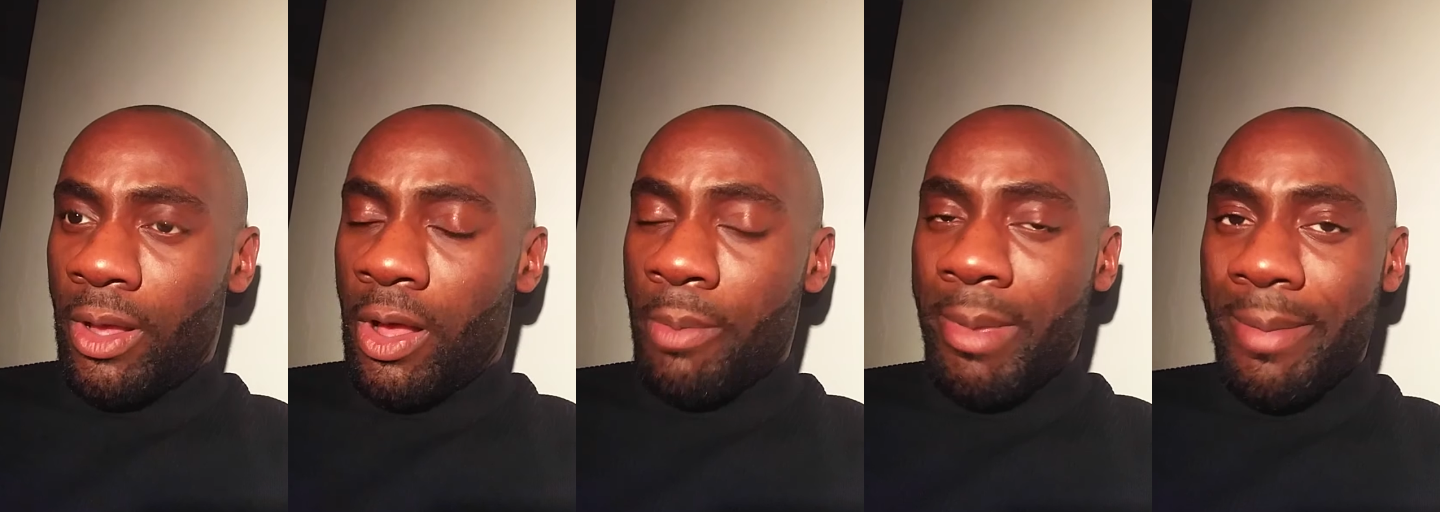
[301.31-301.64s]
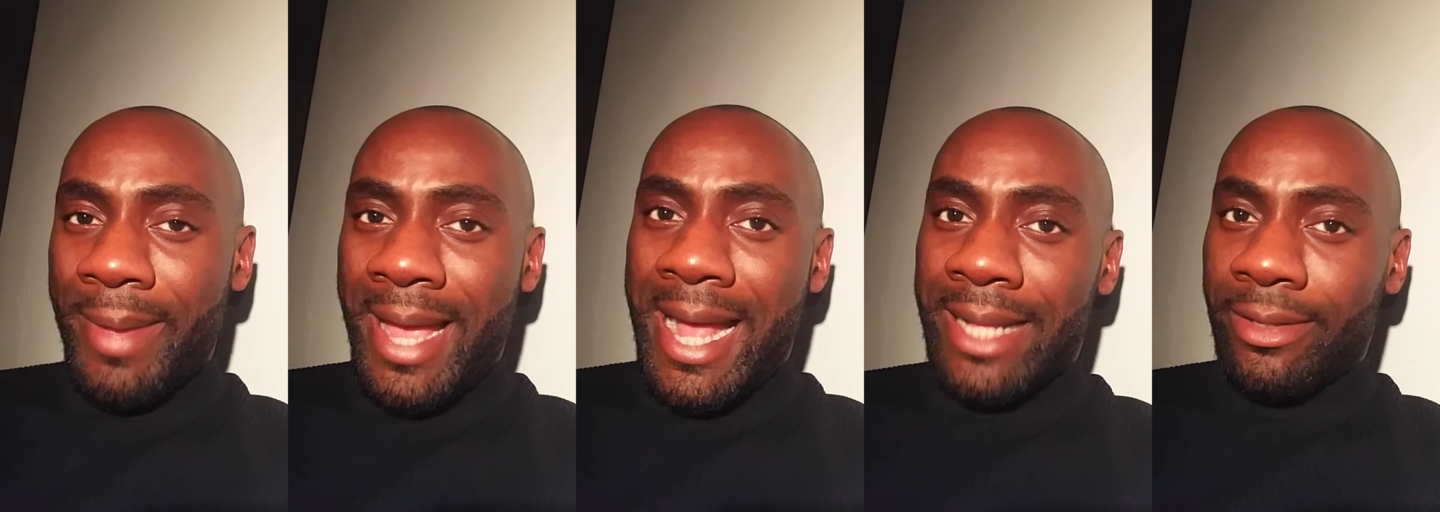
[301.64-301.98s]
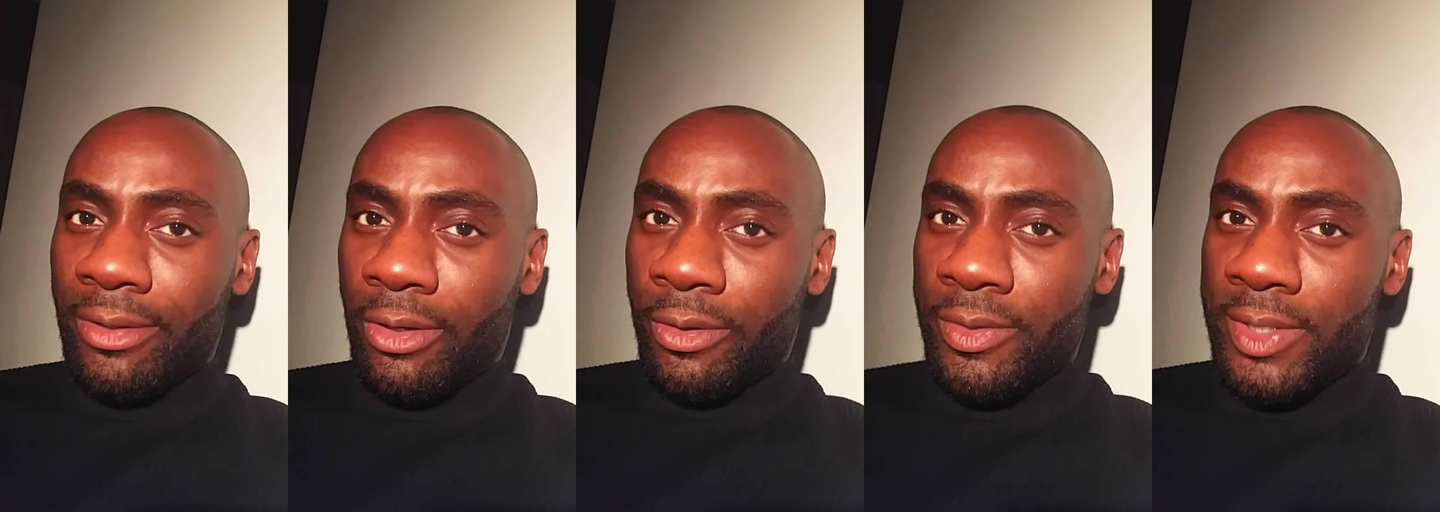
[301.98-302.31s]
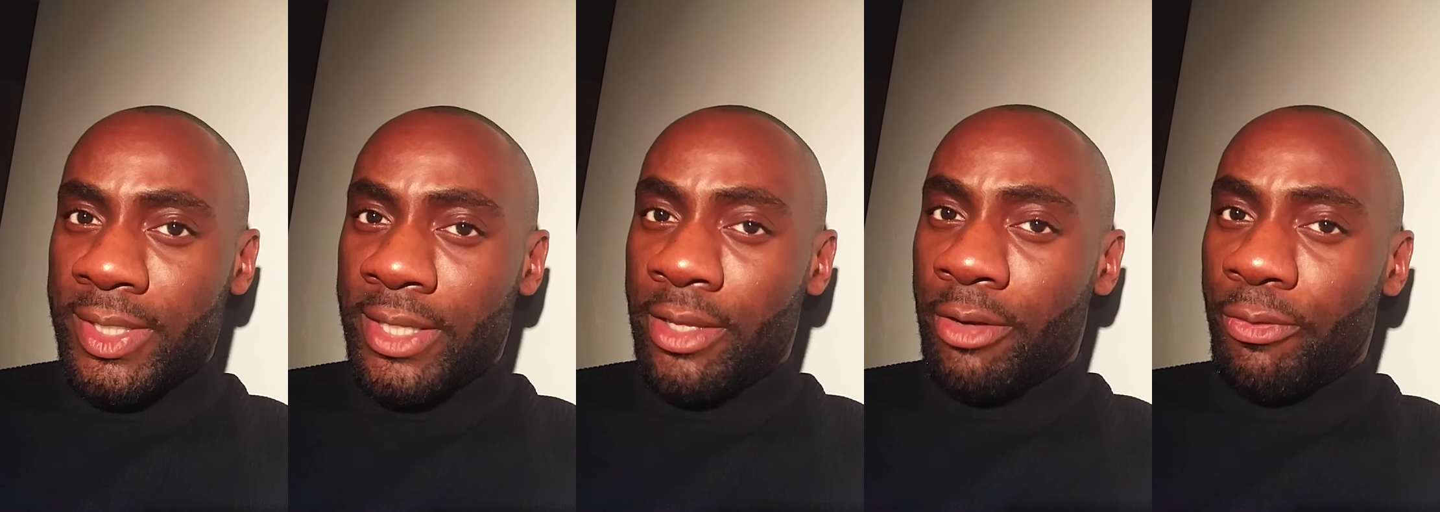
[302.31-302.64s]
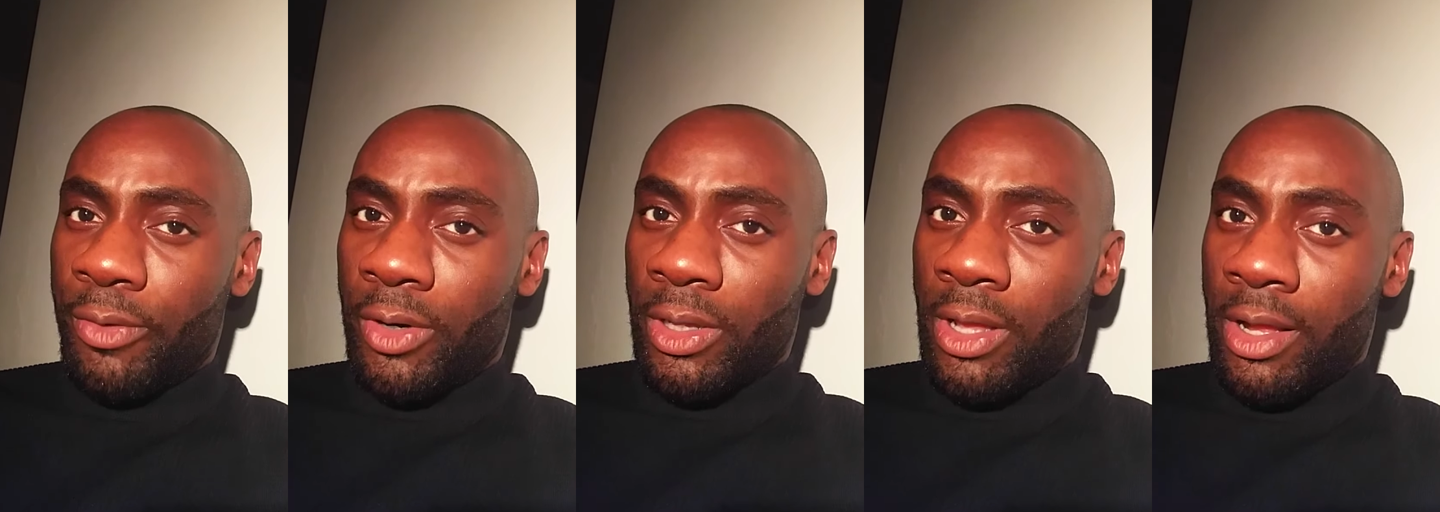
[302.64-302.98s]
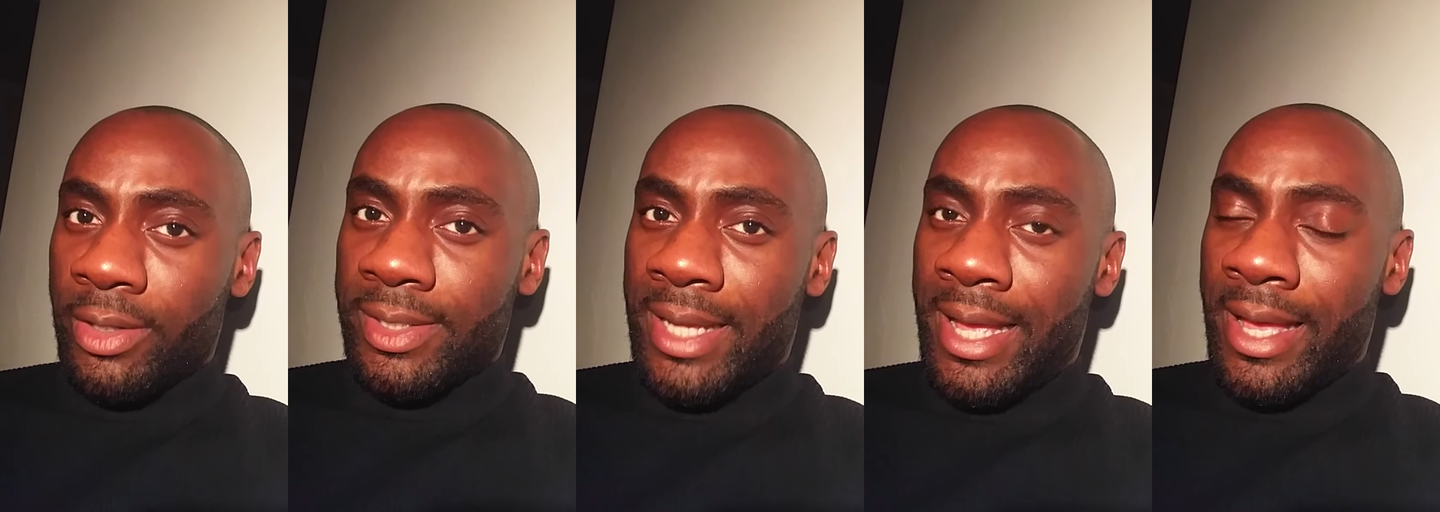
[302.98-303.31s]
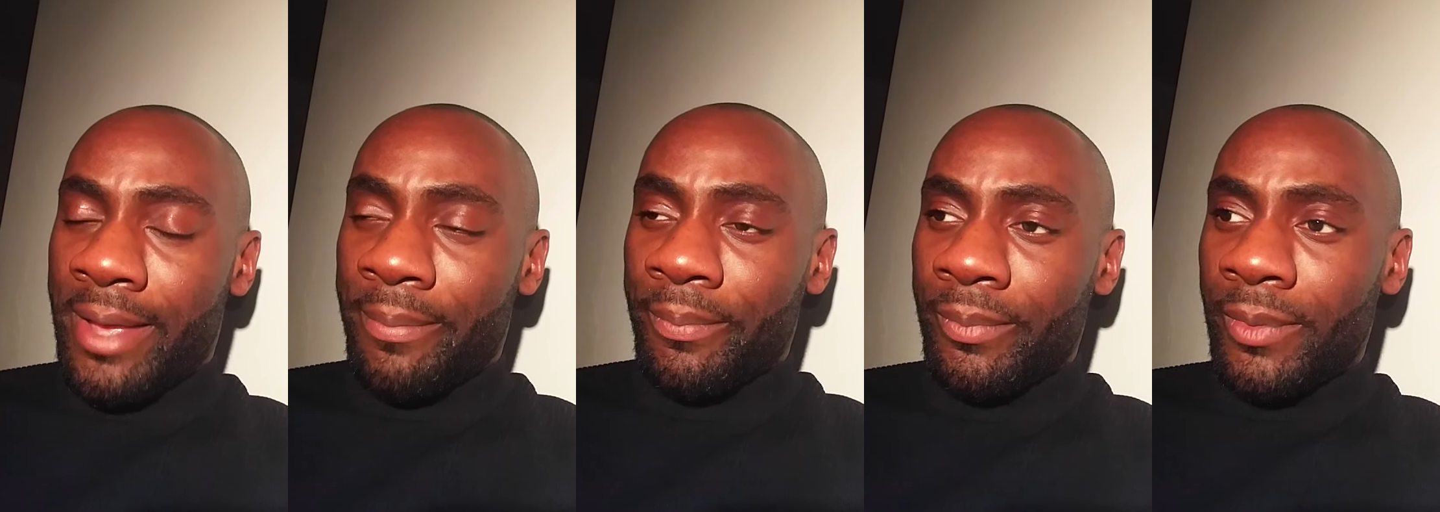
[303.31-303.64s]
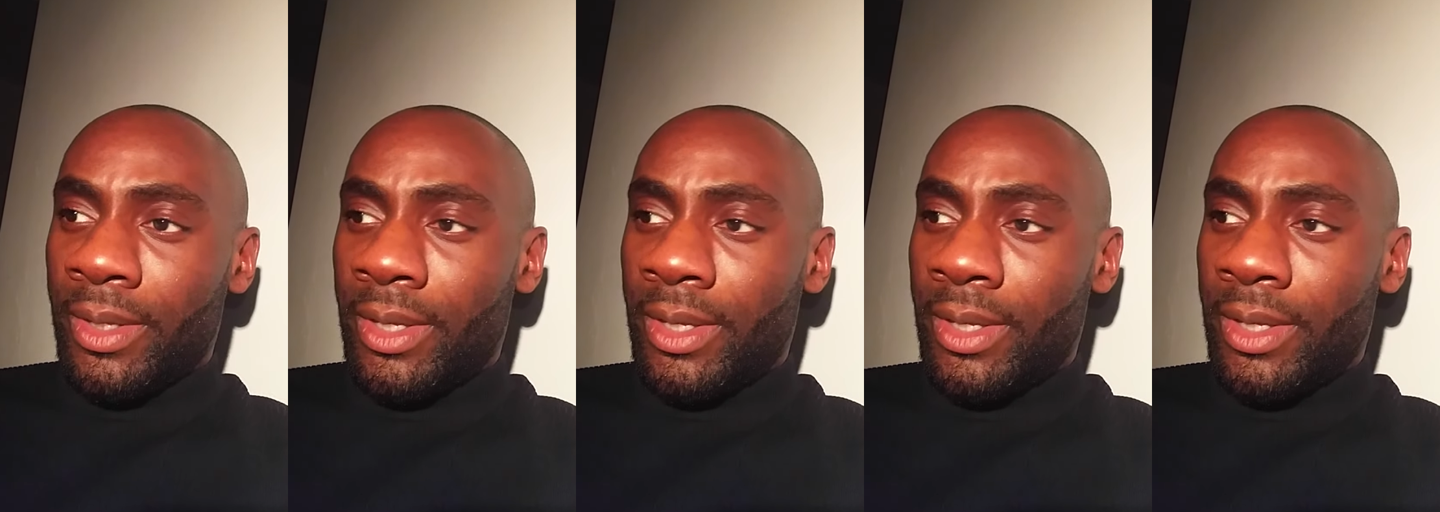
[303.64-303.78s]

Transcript: or maybe hadn't considered for a long time.